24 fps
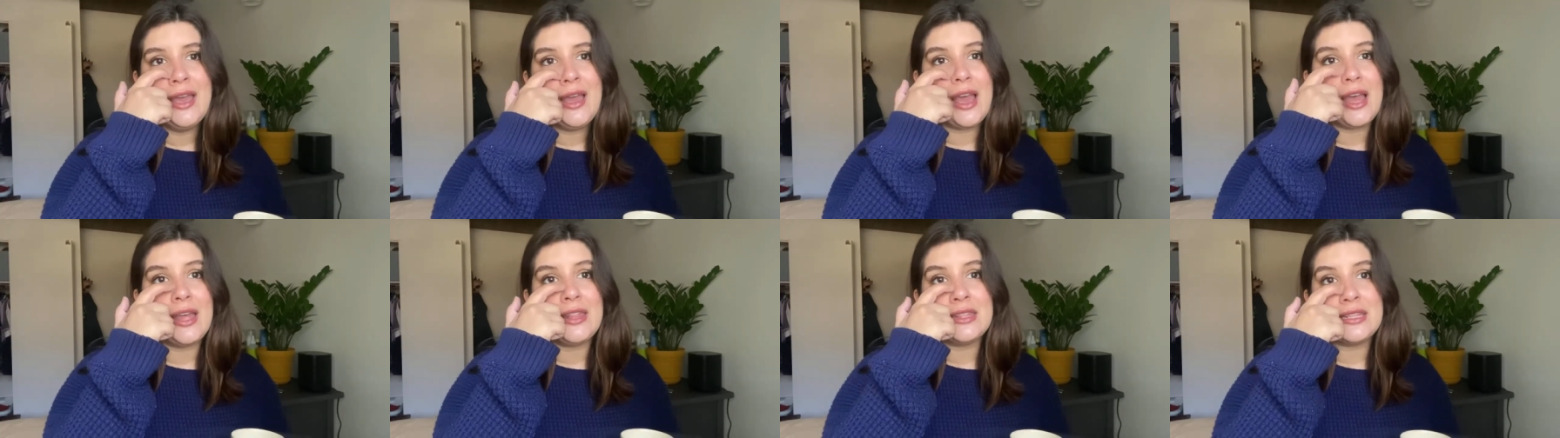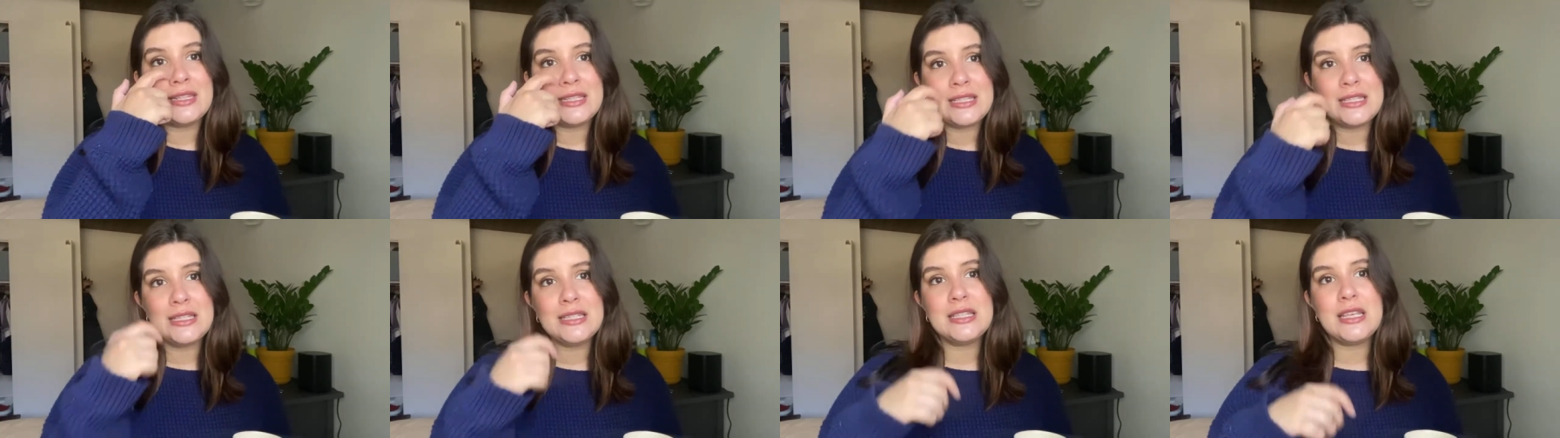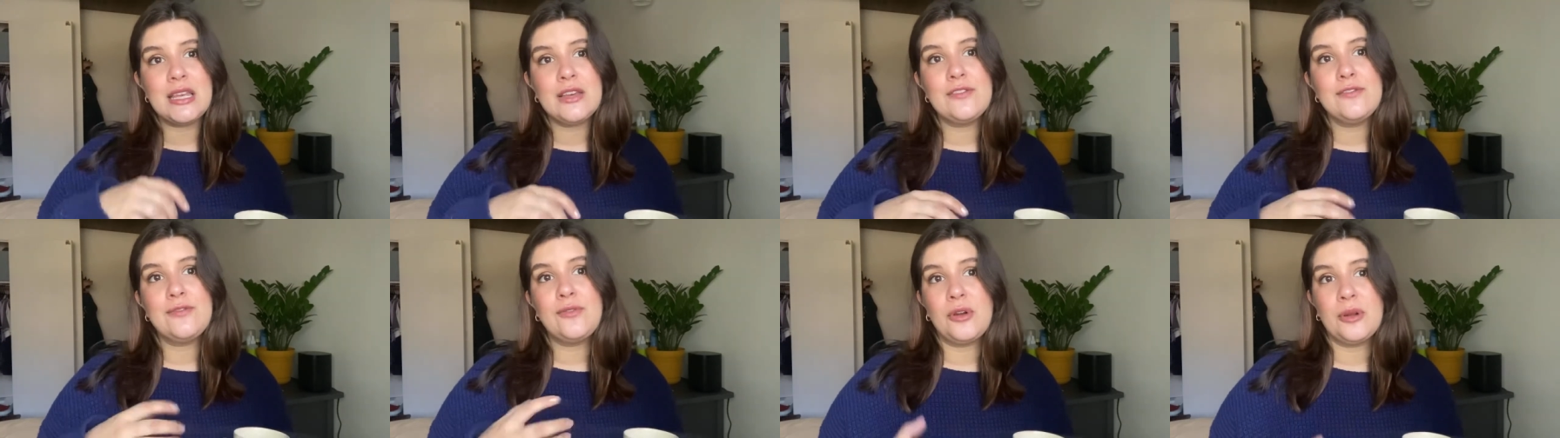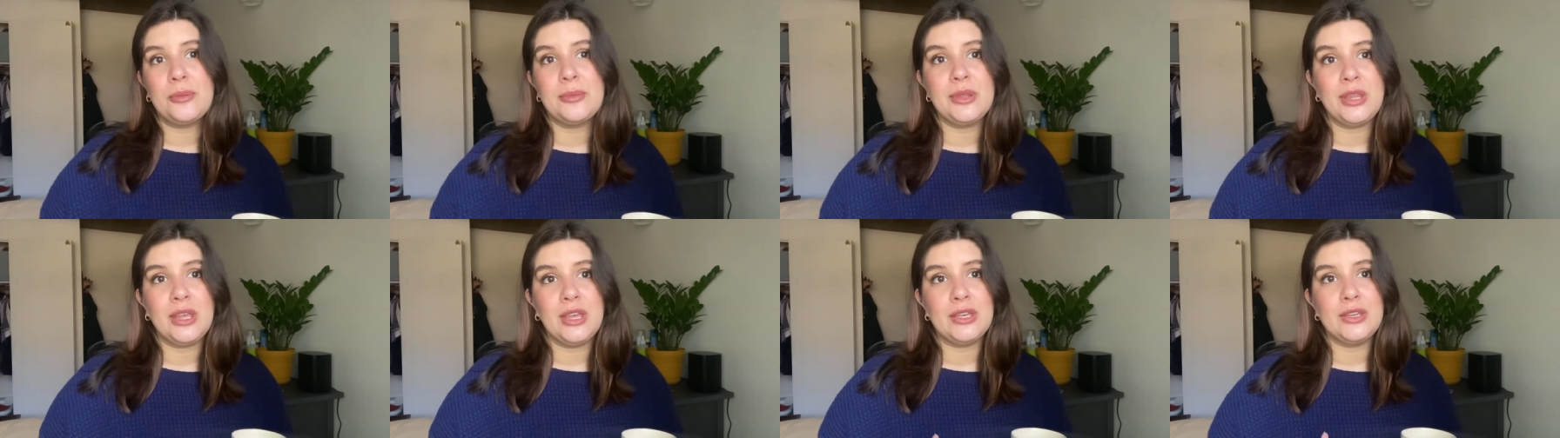And this is a
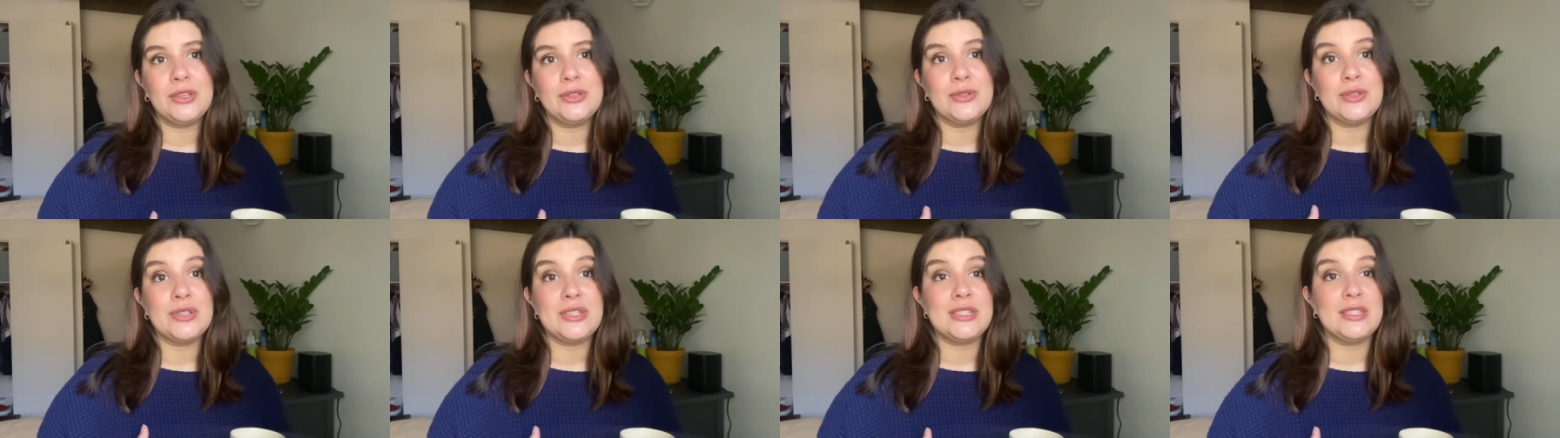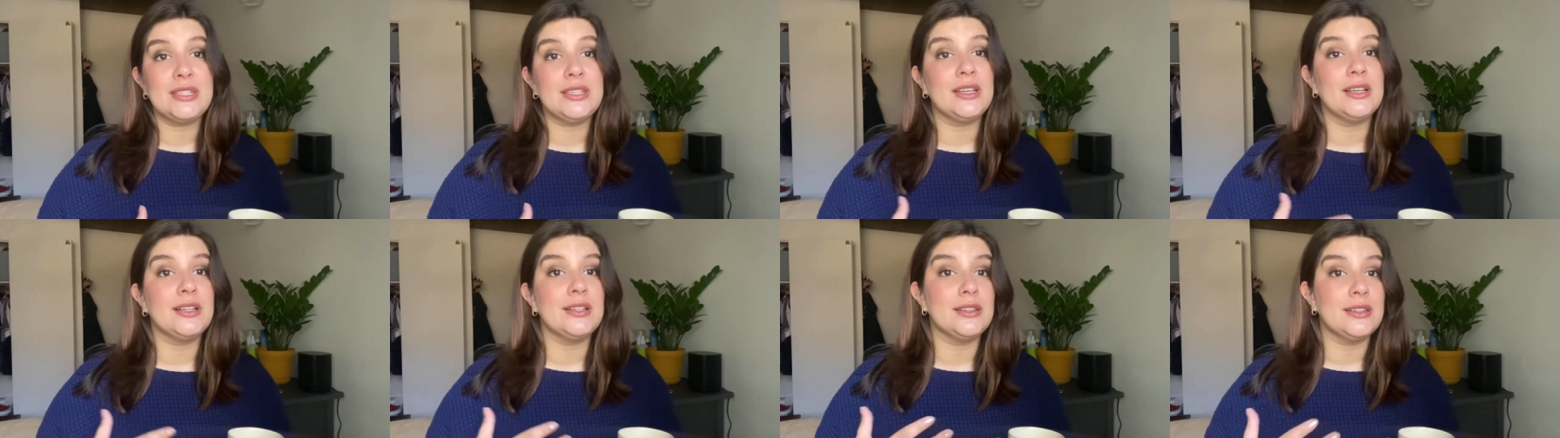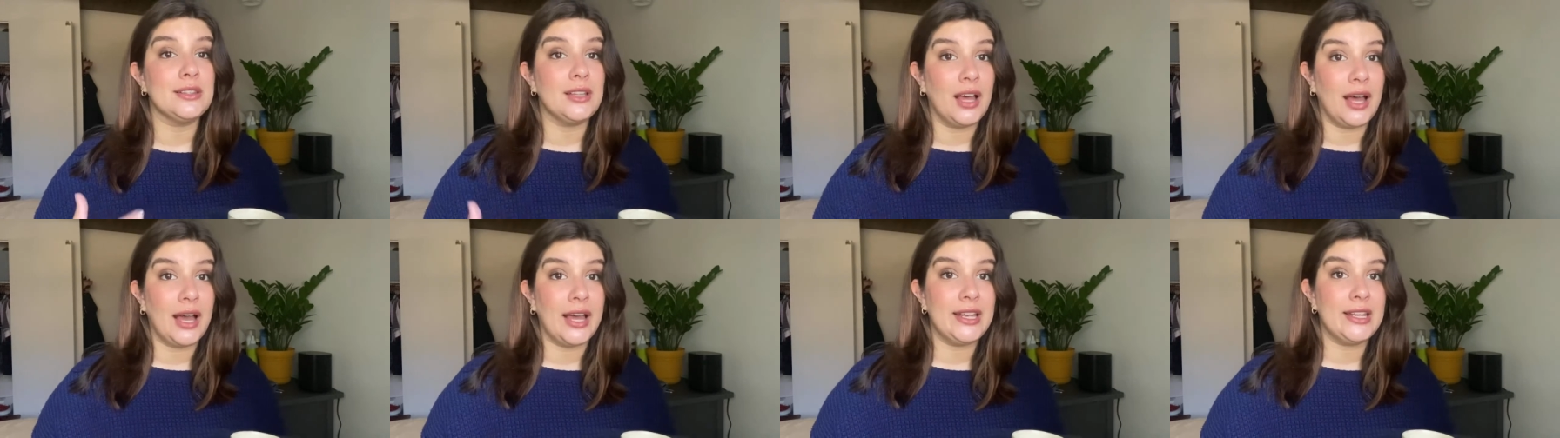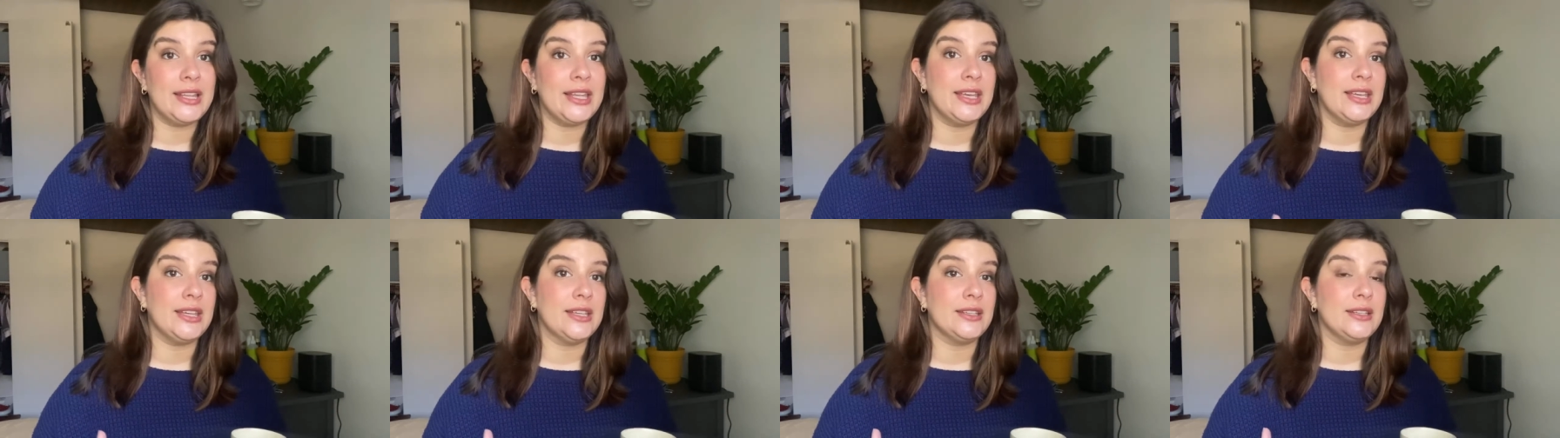formula you'll see a lot
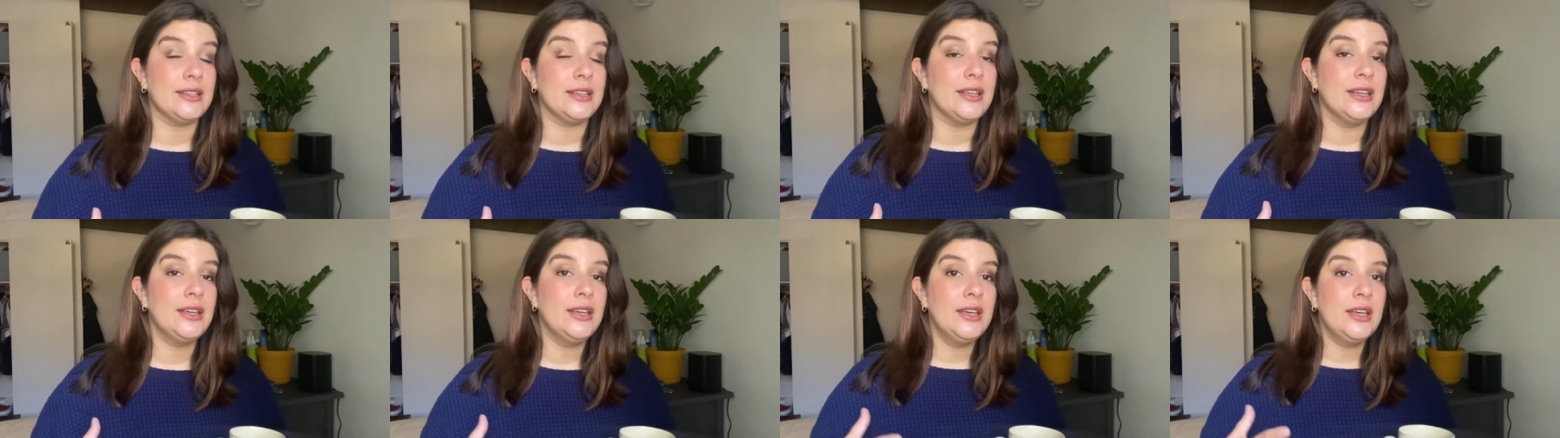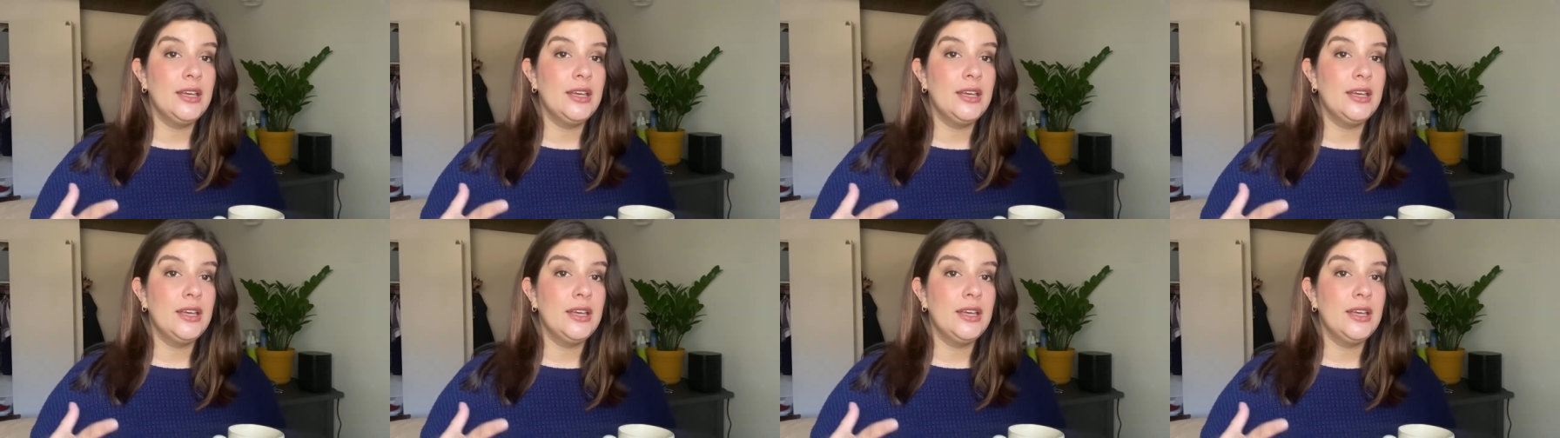in